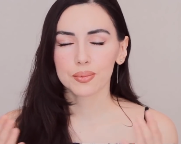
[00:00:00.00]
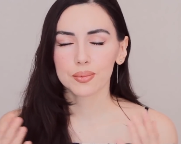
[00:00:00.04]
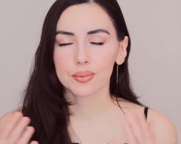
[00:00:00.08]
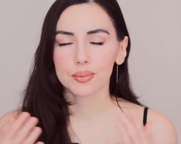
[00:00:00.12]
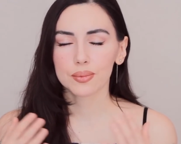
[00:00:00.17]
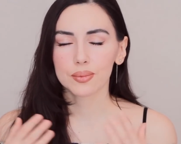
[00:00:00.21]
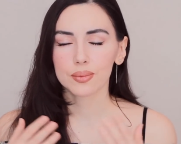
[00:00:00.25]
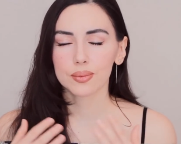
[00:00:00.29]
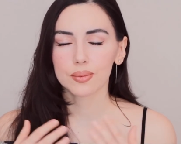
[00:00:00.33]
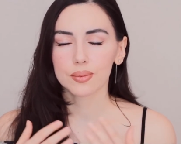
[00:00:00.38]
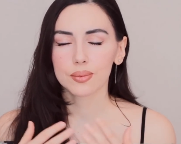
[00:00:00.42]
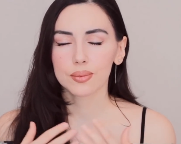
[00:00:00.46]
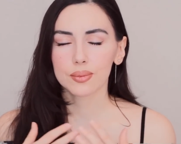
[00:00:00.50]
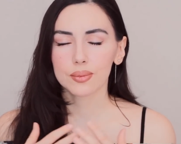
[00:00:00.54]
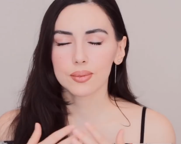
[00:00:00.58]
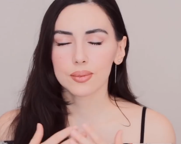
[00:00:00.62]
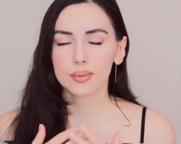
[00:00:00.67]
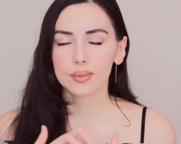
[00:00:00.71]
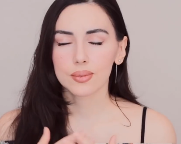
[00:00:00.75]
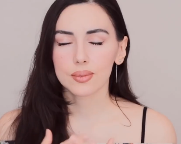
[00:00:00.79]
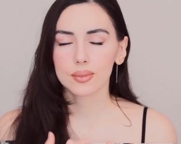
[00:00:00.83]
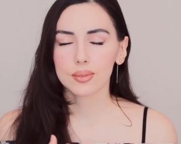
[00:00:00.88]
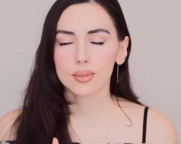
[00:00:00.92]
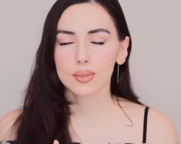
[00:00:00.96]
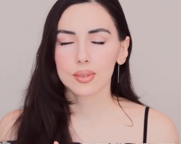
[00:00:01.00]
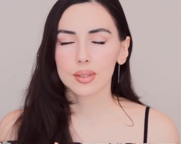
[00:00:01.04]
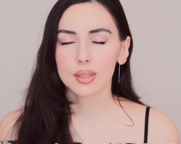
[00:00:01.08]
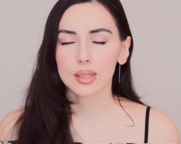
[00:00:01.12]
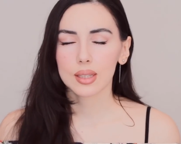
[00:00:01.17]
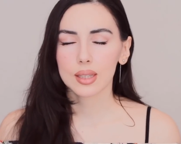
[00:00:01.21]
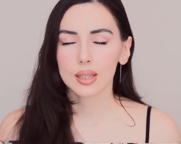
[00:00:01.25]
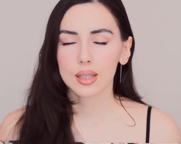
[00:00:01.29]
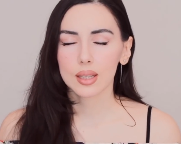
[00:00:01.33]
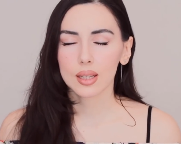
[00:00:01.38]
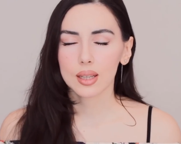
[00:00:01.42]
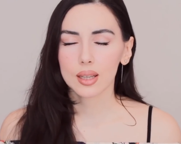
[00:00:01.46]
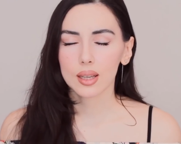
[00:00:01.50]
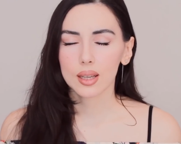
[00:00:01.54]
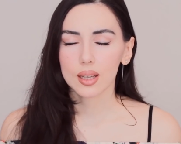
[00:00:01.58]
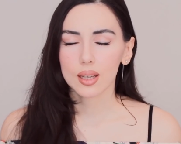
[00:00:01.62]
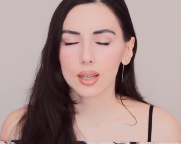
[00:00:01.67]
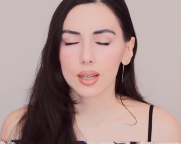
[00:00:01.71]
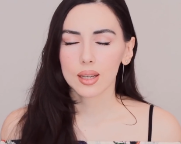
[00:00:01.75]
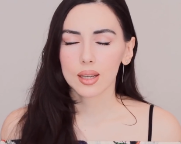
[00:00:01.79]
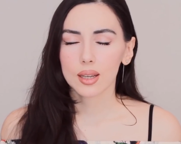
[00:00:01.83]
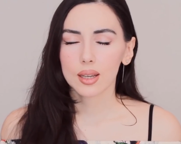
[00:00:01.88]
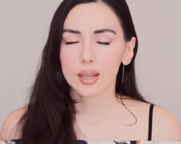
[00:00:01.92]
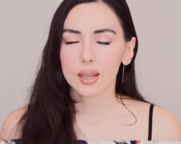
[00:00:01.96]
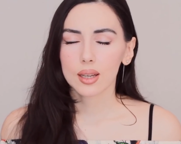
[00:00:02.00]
[no speech]